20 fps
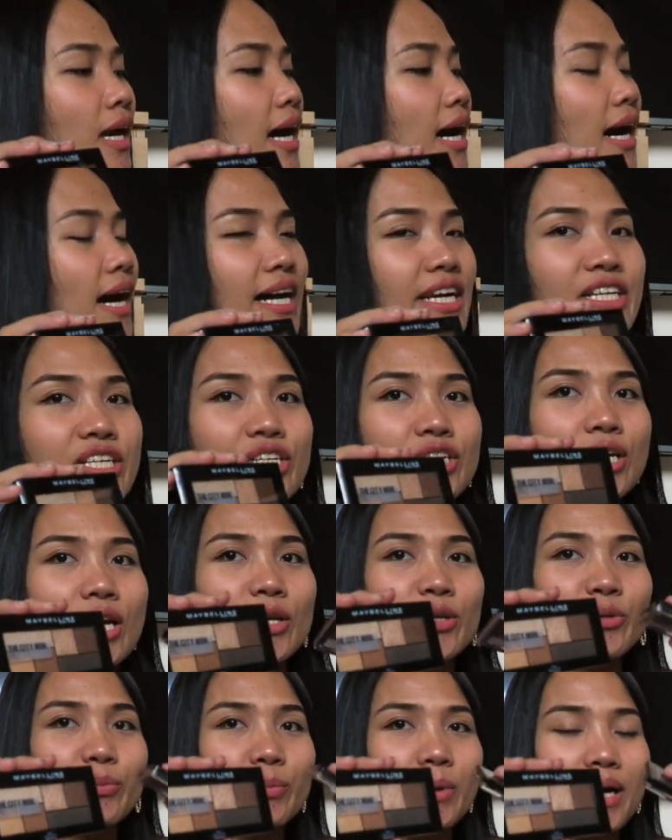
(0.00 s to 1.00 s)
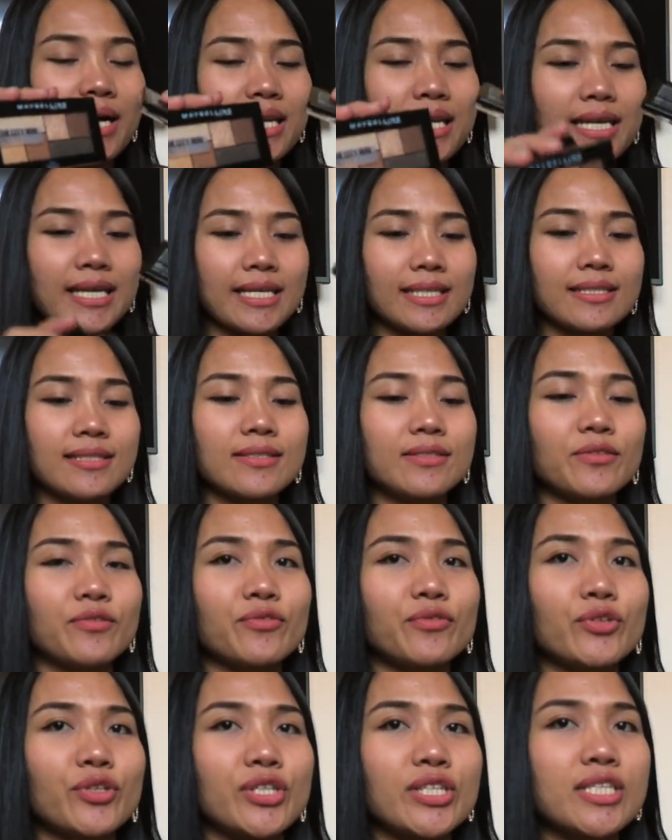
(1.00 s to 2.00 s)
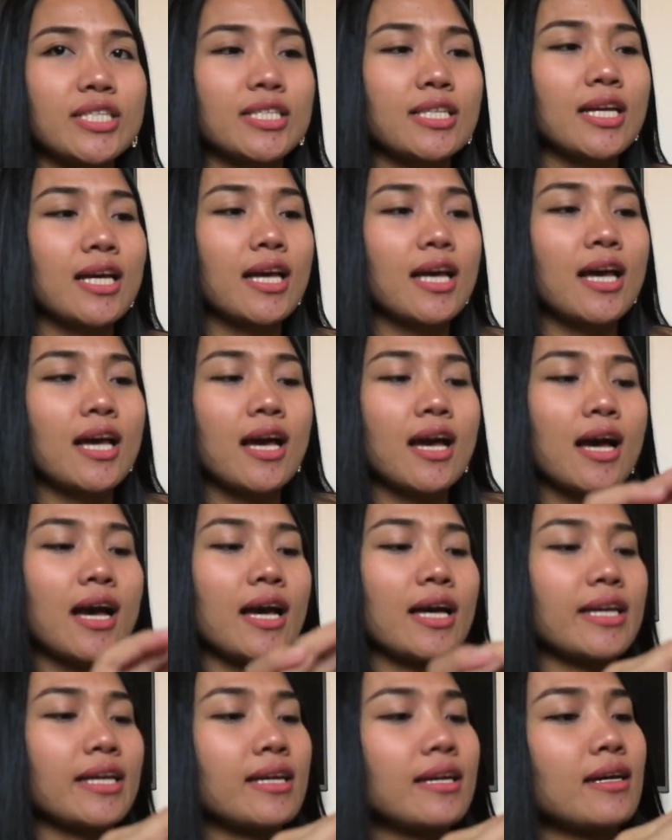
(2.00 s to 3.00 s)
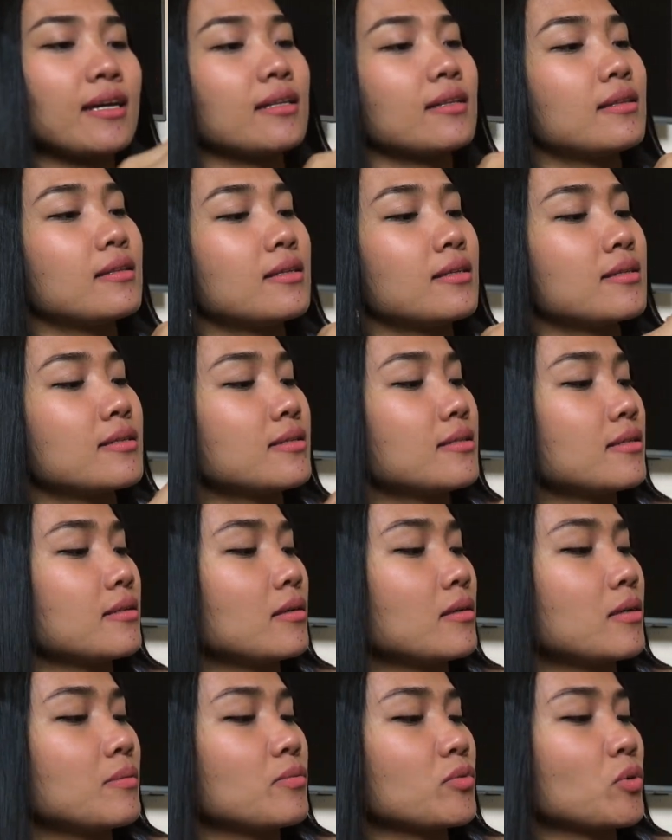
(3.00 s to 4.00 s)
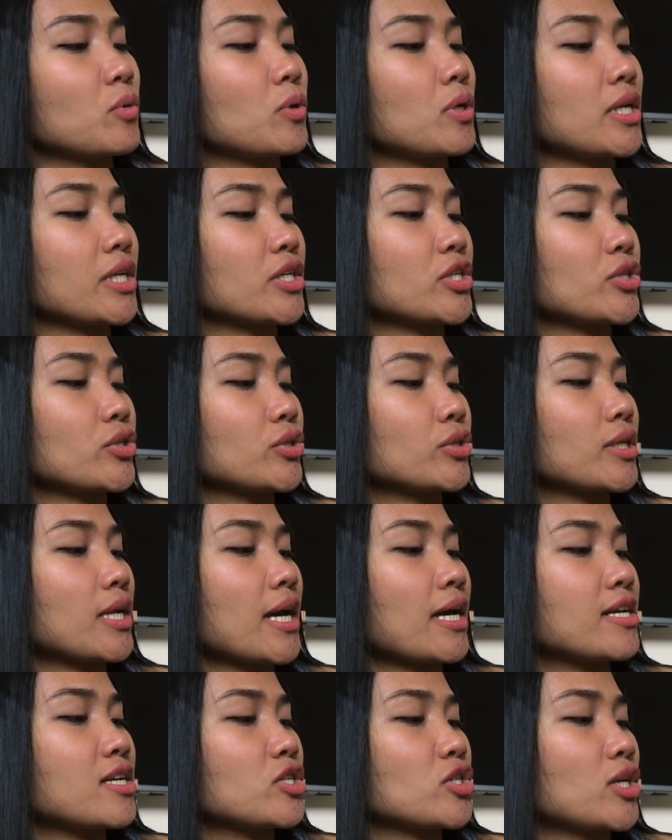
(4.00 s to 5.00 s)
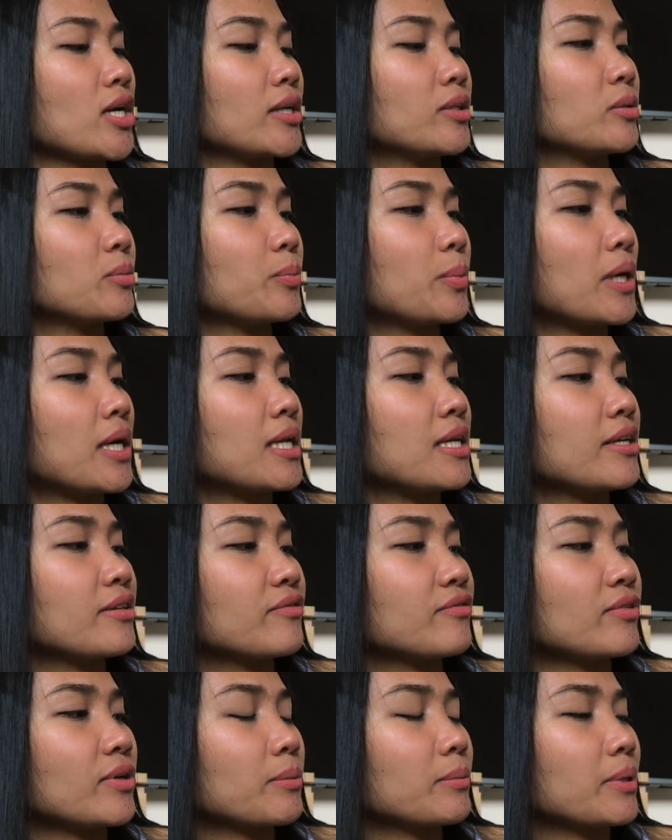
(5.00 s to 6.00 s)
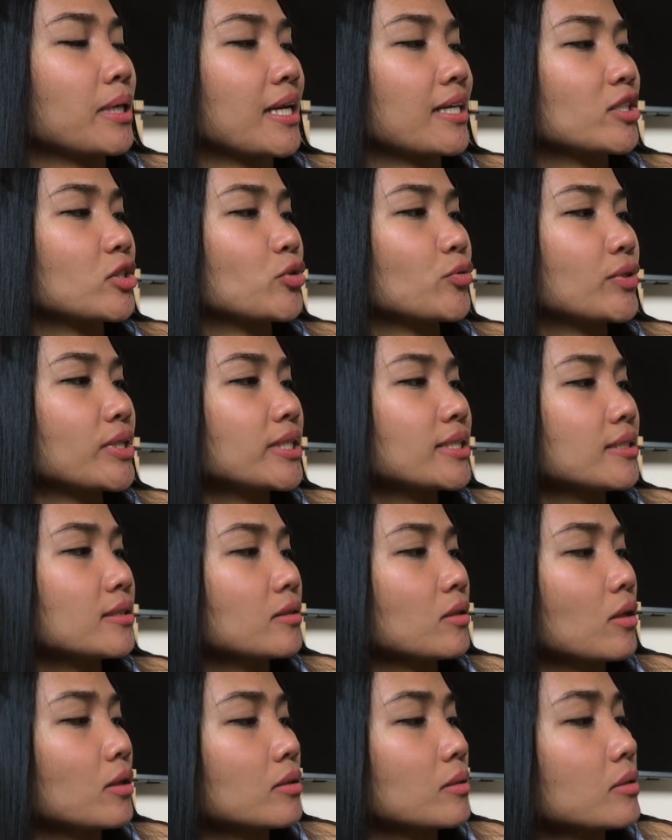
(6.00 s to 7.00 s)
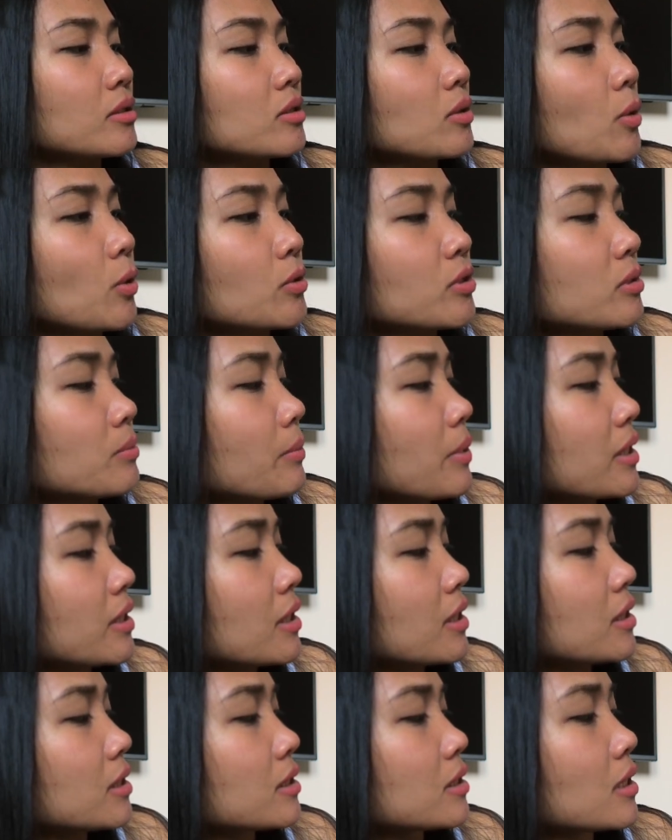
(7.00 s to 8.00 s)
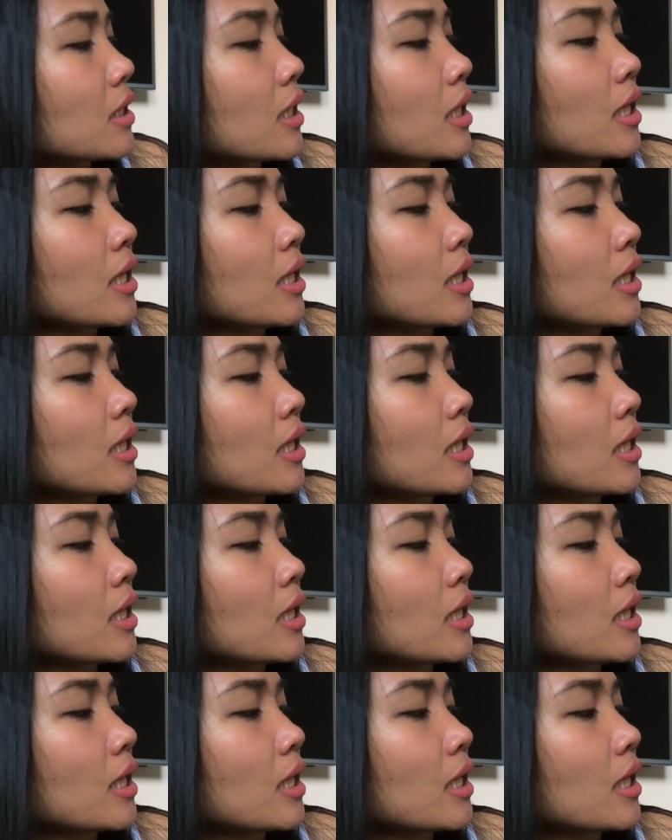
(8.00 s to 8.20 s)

eyeshadow palettes. So first I got this collection eyeshadow palette from Catrice Cosmetics.